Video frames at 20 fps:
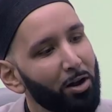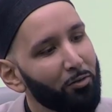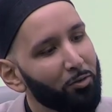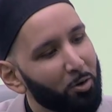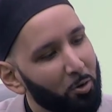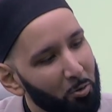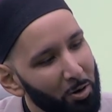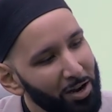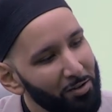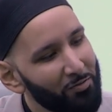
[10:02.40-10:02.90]
of
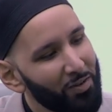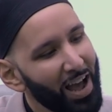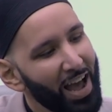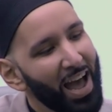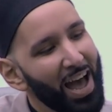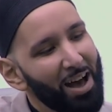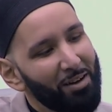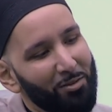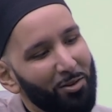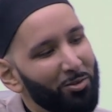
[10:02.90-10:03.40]
grief I
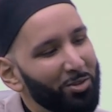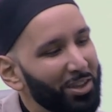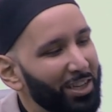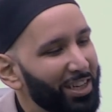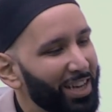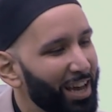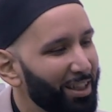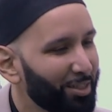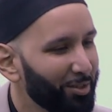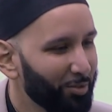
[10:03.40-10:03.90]
have over the
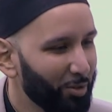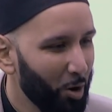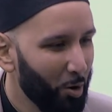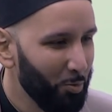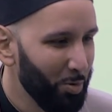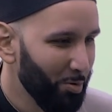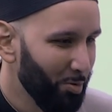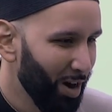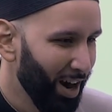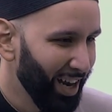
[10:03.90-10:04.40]
death of
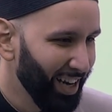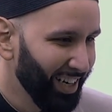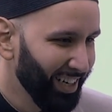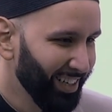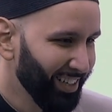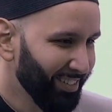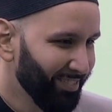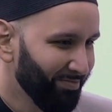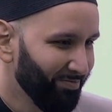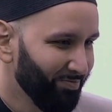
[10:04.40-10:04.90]
Kobe Bryant.
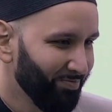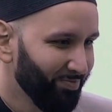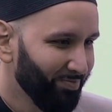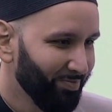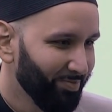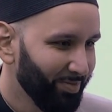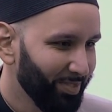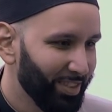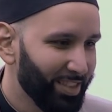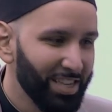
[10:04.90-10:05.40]

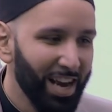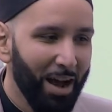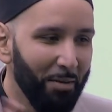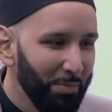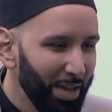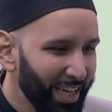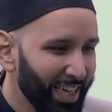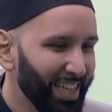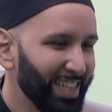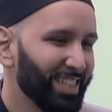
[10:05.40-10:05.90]
It's not
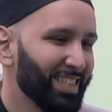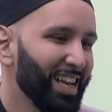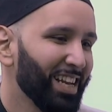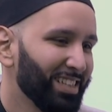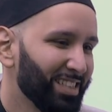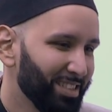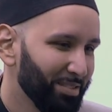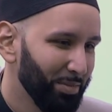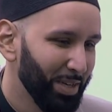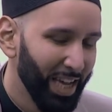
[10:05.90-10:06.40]
making
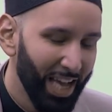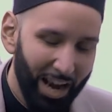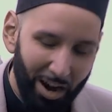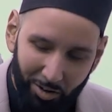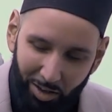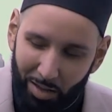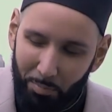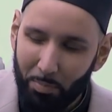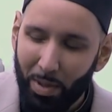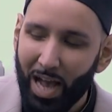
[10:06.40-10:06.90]
sense to me, and I'll
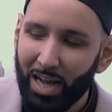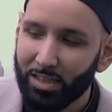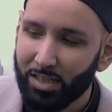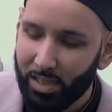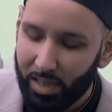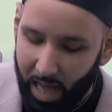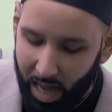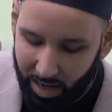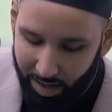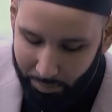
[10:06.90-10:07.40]
get back to
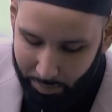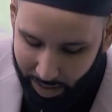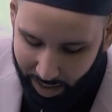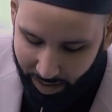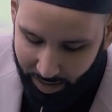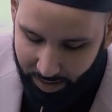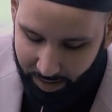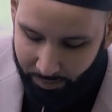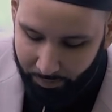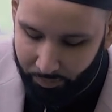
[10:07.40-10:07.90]
that in a
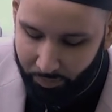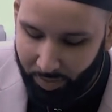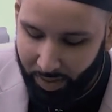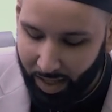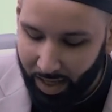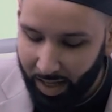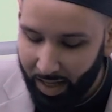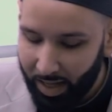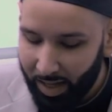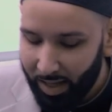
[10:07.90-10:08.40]
minute.
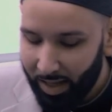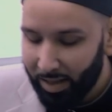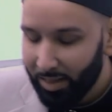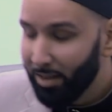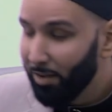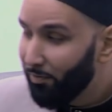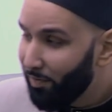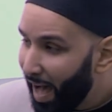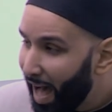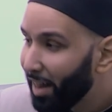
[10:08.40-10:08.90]

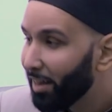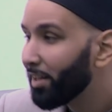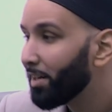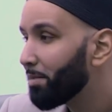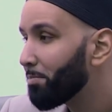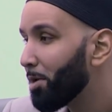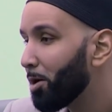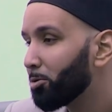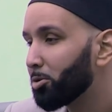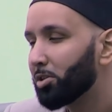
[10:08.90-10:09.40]
The valid
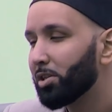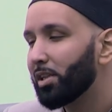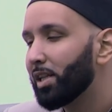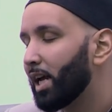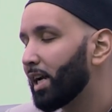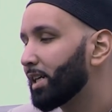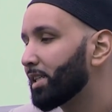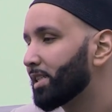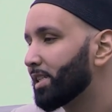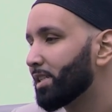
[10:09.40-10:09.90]
emotion
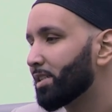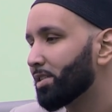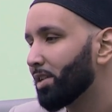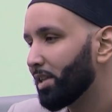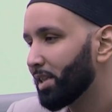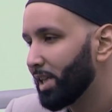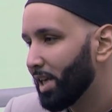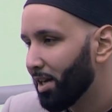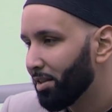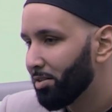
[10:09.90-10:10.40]
that exists
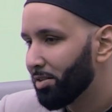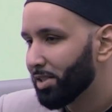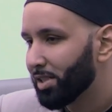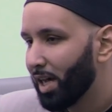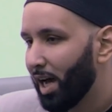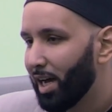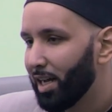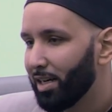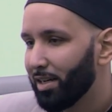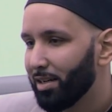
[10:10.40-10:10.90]
on the other
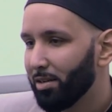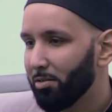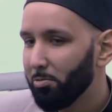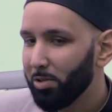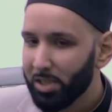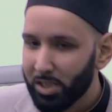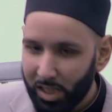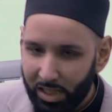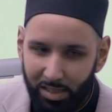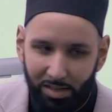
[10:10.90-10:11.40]
side,
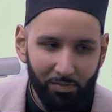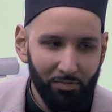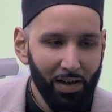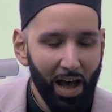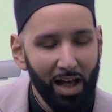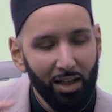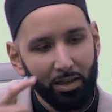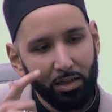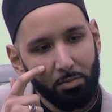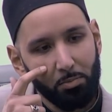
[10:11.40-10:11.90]
which is a
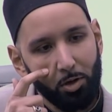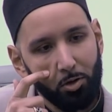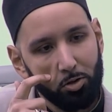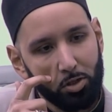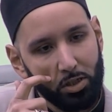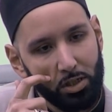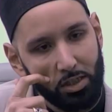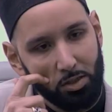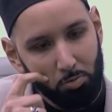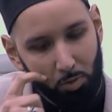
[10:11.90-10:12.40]
valid
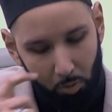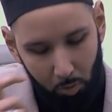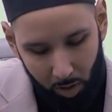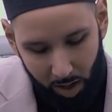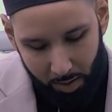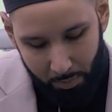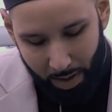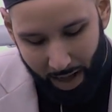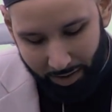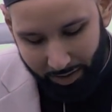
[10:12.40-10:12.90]
emotion, is, well, what
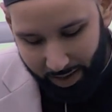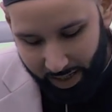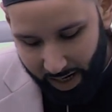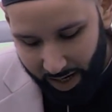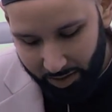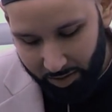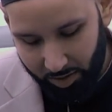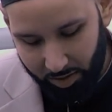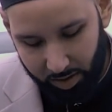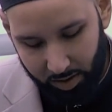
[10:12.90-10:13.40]
about the
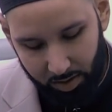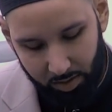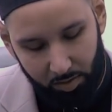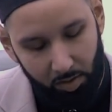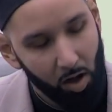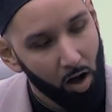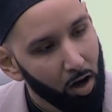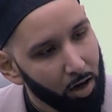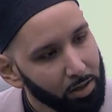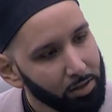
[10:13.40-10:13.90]
others?
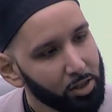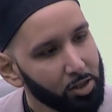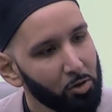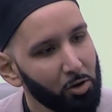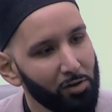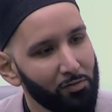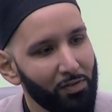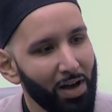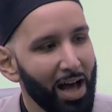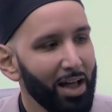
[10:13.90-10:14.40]
Also
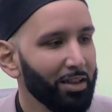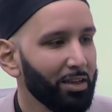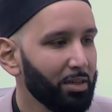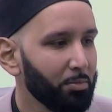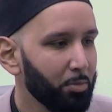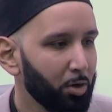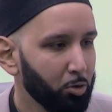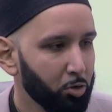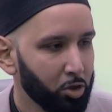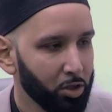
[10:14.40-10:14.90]
a valid
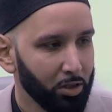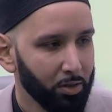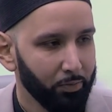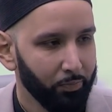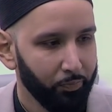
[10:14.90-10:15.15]
emotion.